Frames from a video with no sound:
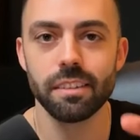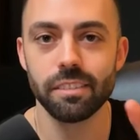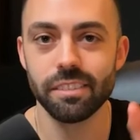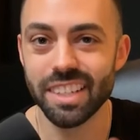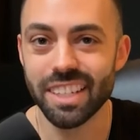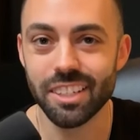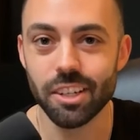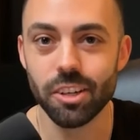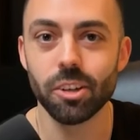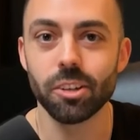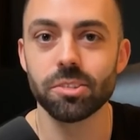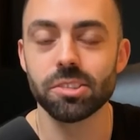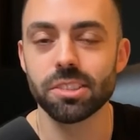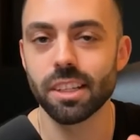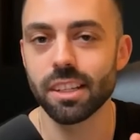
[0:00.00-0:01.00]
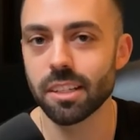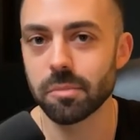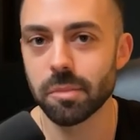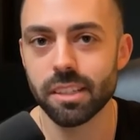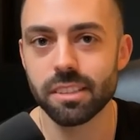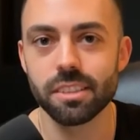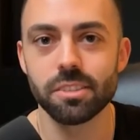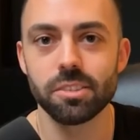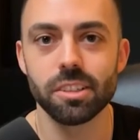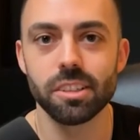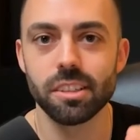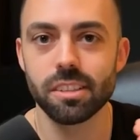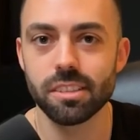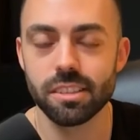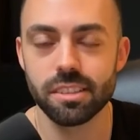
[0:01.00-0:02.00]
videos, sending
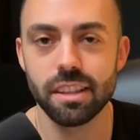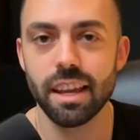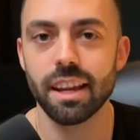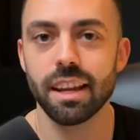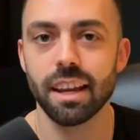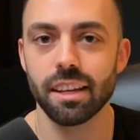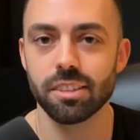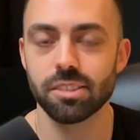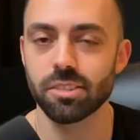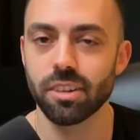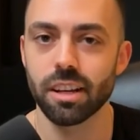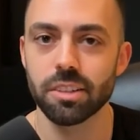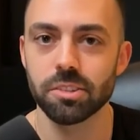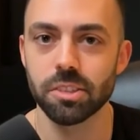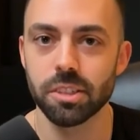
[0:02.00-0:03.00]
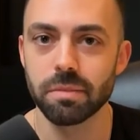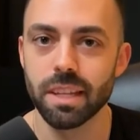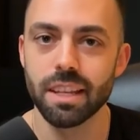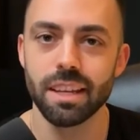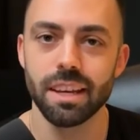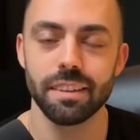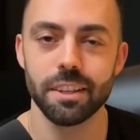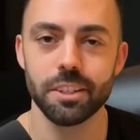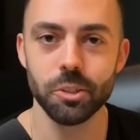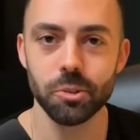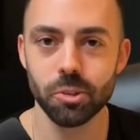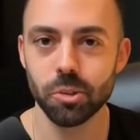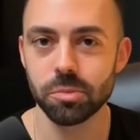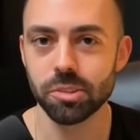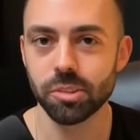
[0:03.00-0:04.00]
messages, that kind of strategy. And then
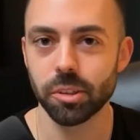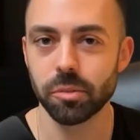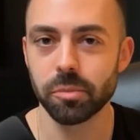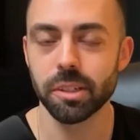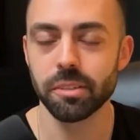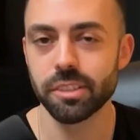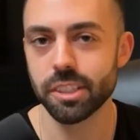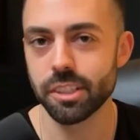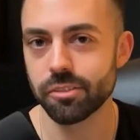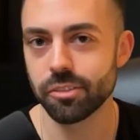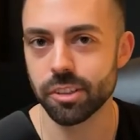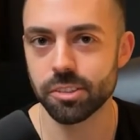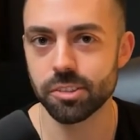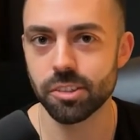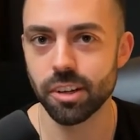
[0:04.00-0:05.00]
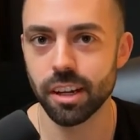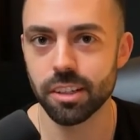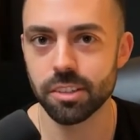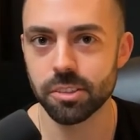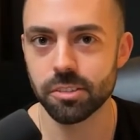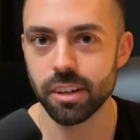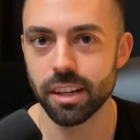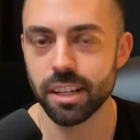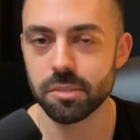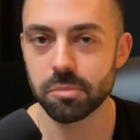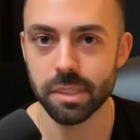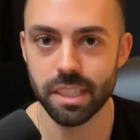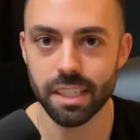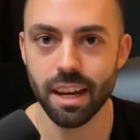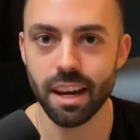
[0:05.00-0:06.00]
YouTube's a little bit of a different strategy, right? It's
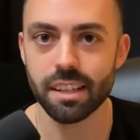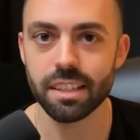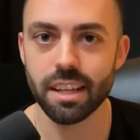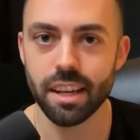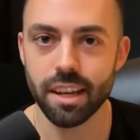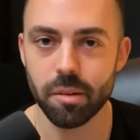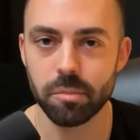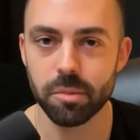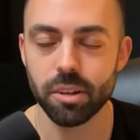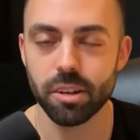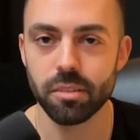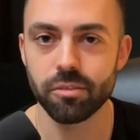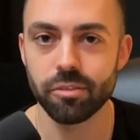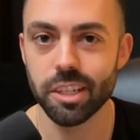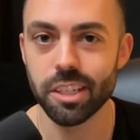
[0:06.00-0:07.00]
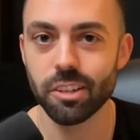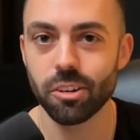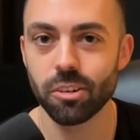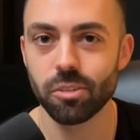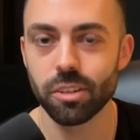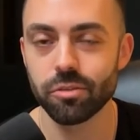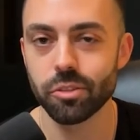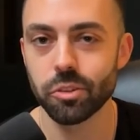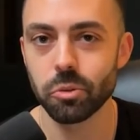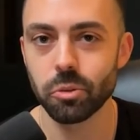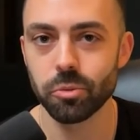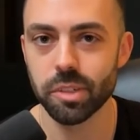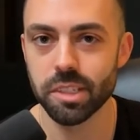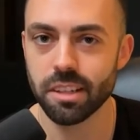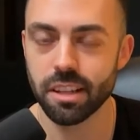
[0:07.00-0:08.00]
being on camera, video and viewer
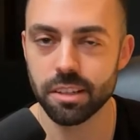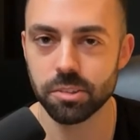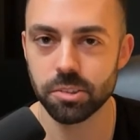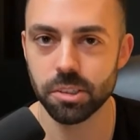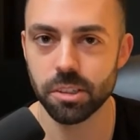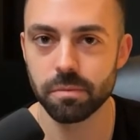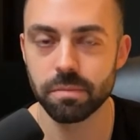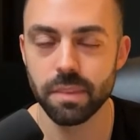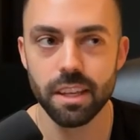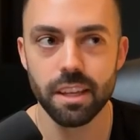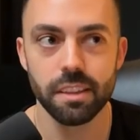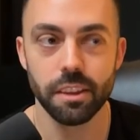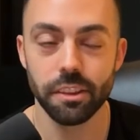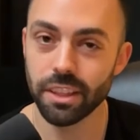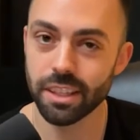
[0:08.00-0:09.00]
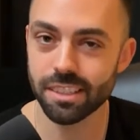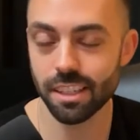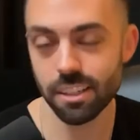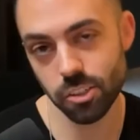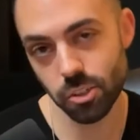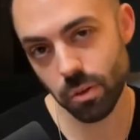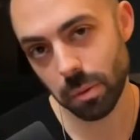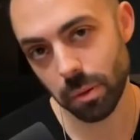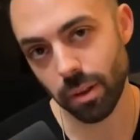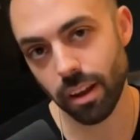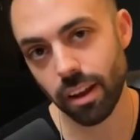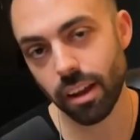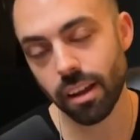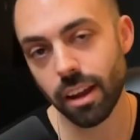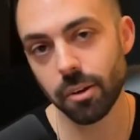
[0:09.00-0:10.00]
retention. The things that do
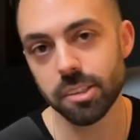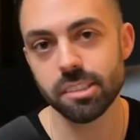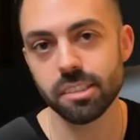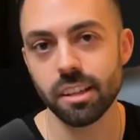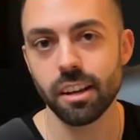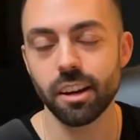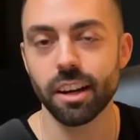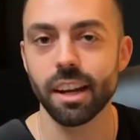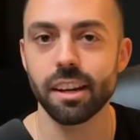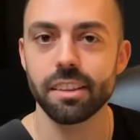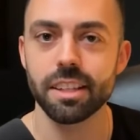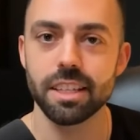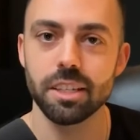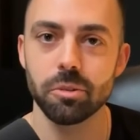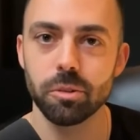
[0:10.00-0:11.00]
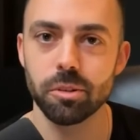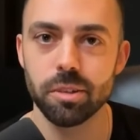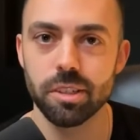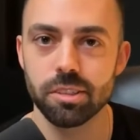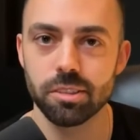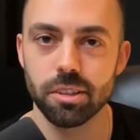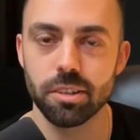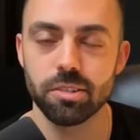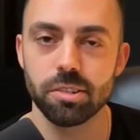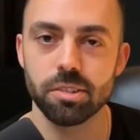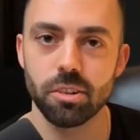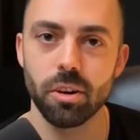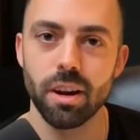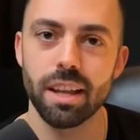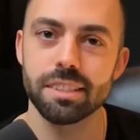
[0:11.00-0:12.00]
apply, I would say, are kind of the keyword research.
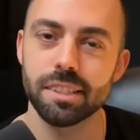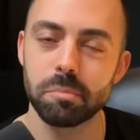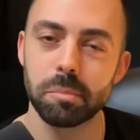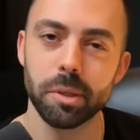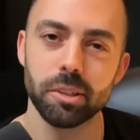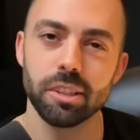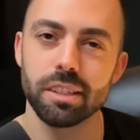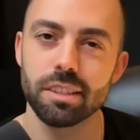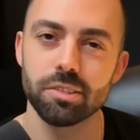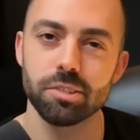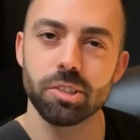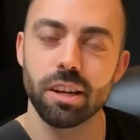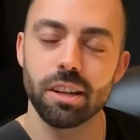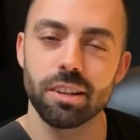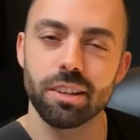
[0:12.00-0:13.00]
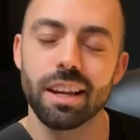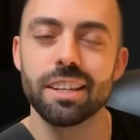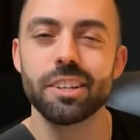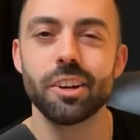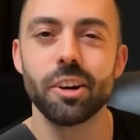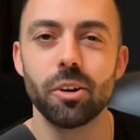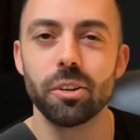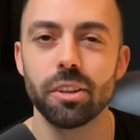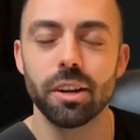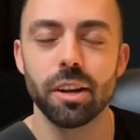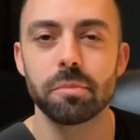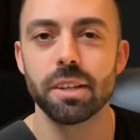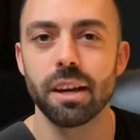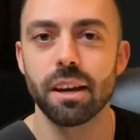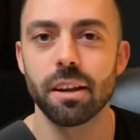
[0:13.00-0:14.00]
So as I'm building this channel, I know that
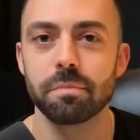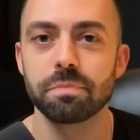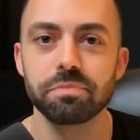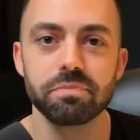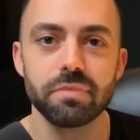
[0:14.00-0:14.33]
I'm not